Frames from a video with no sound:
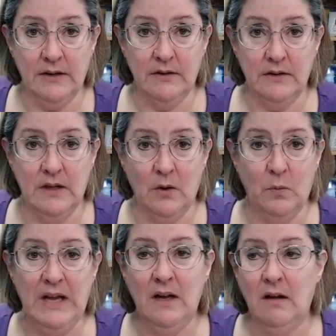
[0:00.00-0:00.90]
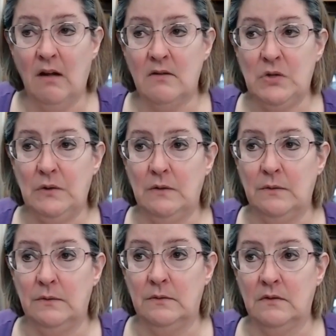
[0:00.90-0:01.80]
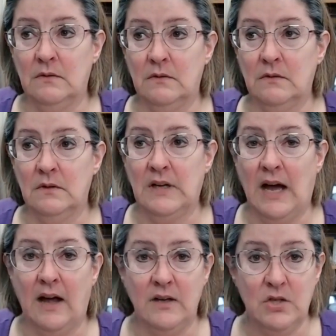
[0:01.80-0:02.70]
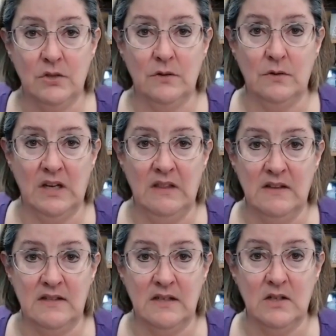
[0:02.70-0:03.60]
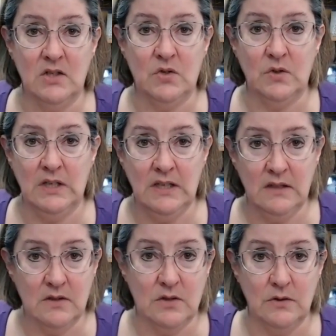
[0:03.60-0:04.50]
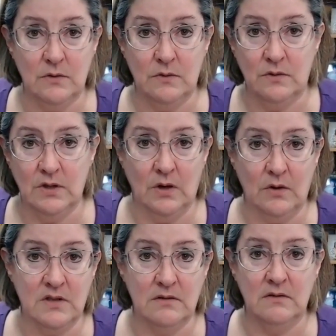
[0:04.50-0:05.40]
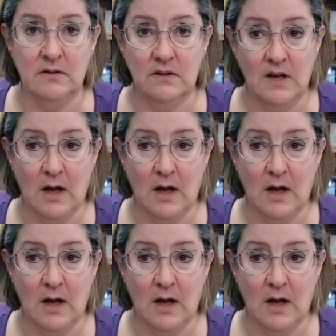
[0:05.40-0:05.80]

their wing to guide you in this industry, to, you know, help